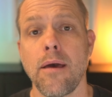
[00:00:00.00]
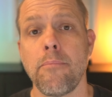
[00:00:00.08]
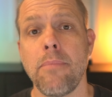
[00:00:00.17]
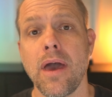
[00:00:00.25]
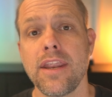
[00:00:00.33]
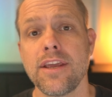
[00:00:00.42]

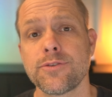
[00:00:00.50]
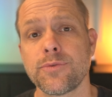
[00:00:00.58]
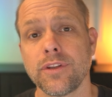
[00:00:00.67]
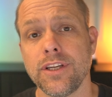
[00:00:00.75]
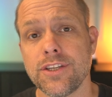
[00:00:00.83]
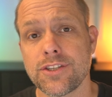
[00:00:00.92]
Meta has
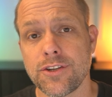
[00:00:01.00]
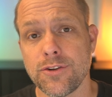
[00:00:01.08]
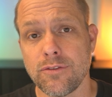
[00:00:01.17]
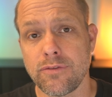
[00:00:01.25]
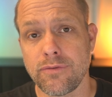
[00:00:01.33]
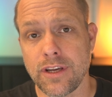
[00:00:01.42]
released a
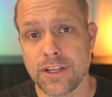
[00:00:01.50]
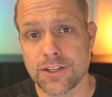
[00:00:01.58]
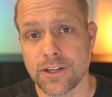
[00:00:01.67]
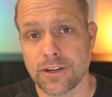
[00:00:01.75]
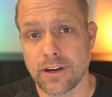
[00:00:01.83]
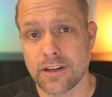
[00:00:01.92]
new
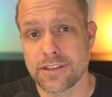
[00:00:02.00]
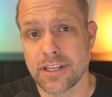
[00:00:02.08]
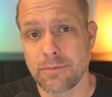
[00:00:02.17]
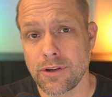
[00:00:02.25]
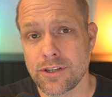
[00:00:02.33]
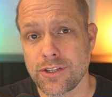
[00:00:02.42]
feature
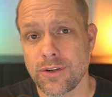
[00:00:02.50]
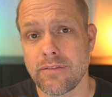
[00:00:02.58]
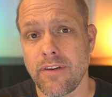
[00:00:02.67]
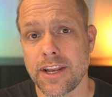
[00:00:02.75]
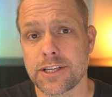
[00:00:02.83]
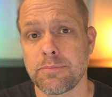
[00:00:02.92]
similar to
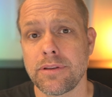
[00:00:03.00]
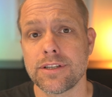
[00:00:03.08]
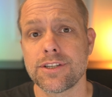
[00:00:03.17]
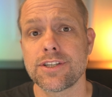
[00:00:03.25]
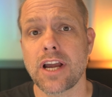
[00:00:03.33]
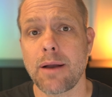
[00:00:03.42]
Advantage Plus
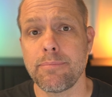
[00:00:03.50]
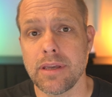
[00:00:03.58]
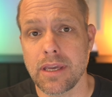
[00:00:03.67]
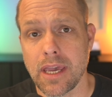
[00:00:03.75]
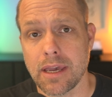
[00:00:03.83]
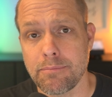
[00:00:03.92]
shopping
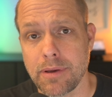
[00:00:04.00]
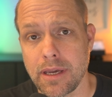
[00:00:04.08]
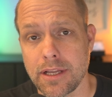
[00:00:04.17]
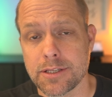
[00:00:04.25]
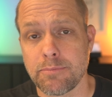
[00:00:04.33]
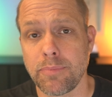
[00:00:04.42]

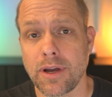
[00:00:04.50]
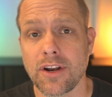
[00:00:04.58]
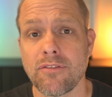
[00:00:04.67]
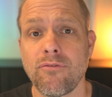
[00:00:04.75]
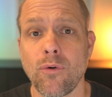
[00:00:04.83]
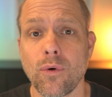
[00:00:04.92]
campaigns,
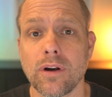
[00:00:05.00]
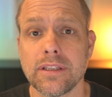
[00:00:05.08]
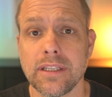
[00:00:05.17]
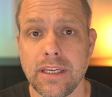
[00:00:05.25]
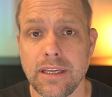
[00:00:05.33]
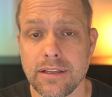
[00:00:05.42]
but for
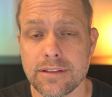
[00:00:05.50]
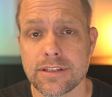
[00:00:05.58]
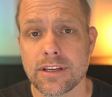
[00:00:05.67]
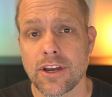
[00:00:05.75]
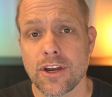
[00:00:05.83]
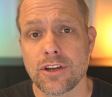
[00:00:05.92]

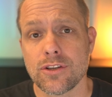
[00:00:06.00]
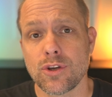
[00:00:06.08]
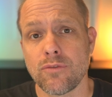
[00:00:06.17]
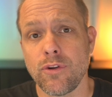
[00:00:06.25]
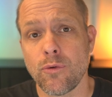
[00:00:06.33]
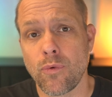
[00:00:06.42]
leads. So
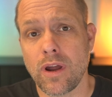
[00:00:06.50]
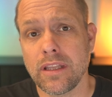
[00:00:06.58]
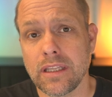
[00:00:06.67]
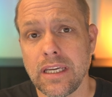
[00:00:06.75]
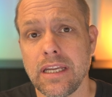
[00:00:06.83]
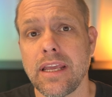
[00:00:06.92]
if you
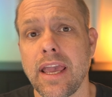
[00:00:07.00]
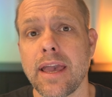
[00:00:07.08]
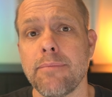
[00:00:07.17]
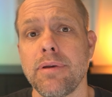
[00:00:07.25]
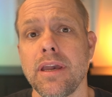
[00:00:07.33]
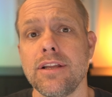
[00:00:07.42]
run lead
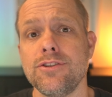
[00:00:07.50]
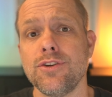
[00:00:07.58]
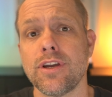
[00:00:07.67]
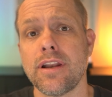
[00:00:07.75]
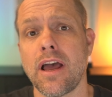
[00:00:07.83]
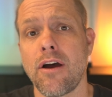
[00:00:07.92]
campaigns, you
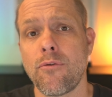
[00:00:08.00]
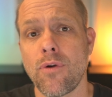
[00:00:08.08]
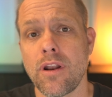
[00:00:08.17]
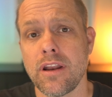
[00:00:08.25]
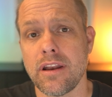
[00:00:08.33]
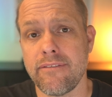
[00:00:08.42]
can now
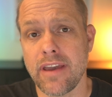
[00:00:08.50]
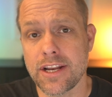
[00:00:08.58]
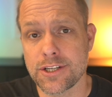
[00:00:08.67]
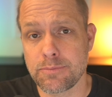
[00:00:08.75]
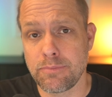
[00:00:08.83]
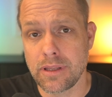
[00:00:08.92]
run an
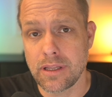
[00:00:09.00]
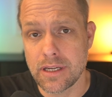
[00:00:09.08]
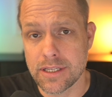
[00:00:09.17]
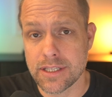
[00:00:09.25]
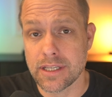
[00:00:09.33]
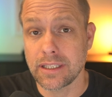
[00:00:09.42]
Advantage
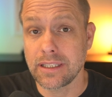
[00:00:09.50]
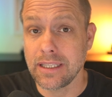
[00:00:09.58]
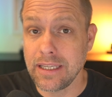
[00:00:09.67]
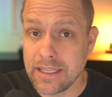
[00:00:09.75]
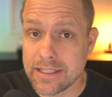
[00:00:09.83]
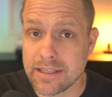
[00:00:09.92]
Plus
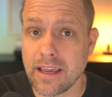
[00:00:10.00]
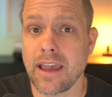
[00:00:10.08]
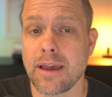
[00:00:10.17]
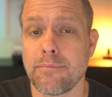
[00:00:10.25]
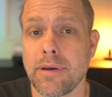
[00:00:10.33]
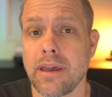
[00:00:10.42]
leads
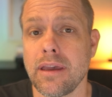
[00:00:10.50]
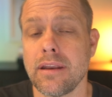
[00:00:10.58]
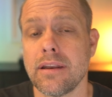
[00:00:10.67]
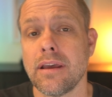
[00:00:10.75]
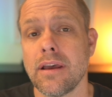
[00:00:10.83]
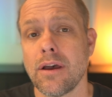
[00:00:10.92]

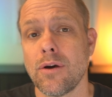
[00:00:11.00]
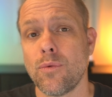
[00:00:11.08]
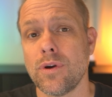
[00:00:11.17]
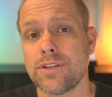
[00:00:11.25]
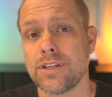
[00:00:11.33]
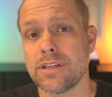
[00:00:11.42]
campaign,
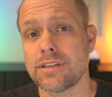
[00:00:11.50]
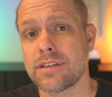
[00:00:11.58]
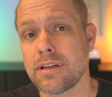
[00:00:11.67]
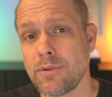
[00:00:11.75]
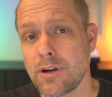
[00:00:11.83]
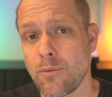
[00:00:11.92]
which is
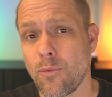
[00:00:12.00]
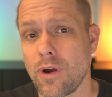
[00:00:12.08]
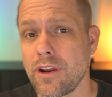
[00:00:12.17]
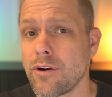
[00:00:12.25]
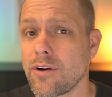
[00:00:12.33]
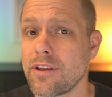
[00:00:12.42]
similar to
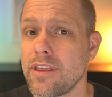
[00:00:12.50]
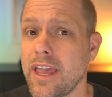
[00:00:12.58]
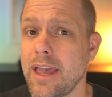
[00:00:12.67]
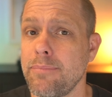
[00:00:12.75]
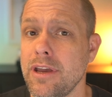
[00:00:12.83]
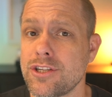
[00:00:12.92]
what the
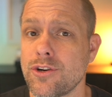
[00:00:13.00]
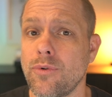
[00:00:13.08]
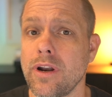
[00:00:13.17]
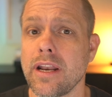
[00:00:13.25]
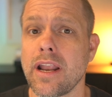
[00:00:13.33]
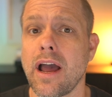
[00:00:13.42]
campaigns you're
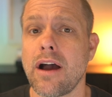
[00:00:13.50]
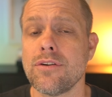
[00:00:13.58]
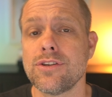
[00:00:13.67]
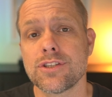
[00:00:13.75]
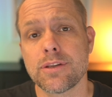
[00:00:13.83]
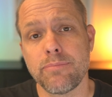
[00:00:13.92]
running now.
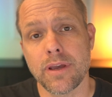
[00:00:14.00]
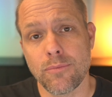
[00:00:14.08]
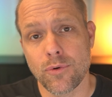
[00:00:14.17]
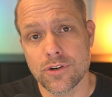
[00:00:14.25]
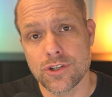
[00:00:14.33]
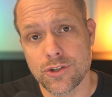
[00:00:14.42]
It's just a bit
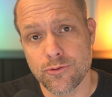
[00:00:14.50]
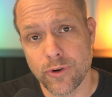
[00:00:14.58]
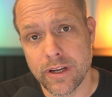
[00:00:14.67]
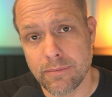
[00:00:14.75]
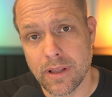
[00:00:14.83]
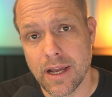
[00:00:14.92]
more
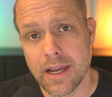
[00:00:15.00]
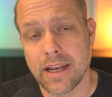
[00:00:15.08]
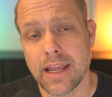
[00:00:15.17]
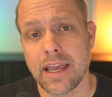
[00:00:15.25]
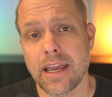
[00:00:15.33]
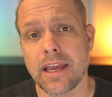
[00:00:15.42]
streamlined,
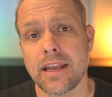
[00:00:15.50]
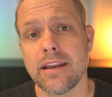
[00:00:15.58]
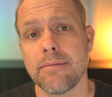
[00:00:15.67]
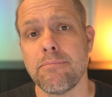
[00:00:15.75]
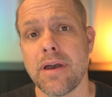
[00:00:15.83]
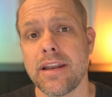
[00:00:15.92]
and
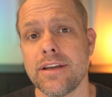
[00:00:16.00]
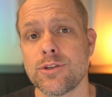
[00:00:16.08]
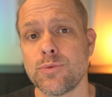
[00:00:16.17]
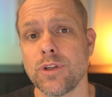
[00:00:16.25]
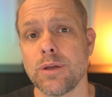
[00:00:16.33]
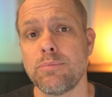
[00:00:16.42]
Meta
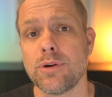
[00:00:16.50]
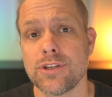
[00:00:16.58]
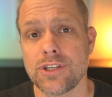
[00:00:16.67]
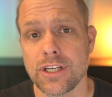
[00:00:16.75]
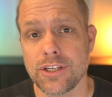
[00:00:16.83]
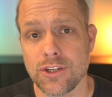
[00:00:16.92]
is really
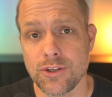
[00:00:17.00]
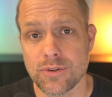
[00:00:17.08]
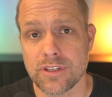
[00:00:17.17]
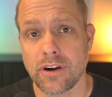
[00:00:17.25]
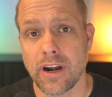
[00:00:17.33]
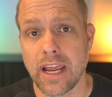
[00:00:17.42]
pushing to
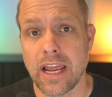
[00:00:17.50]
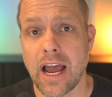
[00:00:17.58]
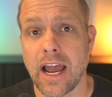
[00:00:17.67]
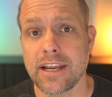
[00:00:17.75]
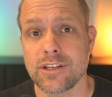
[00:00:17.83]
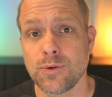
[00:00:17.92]
use their
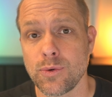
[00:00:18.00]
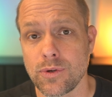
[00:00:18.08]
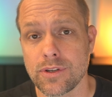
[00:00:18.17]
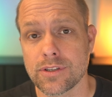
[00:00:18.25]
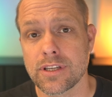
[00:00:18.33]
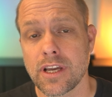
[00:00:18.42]
AI
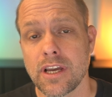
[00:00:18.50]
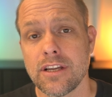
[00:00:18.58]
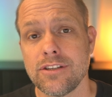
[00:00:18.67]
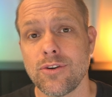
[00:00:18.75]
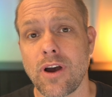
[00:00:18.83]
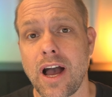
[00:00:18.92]
tools
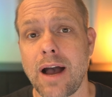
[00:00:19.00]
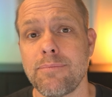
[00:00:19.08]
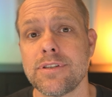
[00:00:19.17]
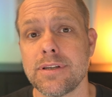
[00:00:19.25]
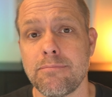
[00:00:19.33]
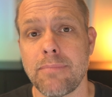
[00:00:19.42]
to
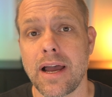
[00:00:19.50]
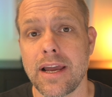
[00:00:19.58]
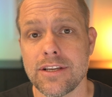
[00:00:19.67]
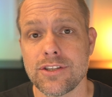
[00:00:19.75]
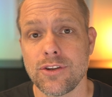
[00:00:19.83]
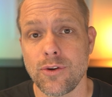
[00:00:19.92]

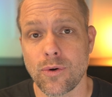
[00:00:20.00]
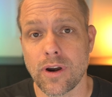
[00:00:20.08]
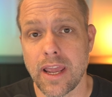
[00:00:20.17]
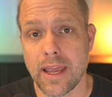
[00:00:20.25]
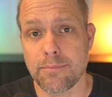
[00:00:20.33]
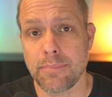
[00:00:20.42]
optimize your
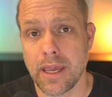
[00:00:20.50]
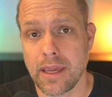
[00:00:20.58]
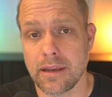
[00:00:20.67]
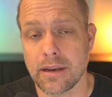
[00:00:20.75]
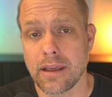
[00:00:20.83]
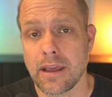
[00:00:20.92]
campaign.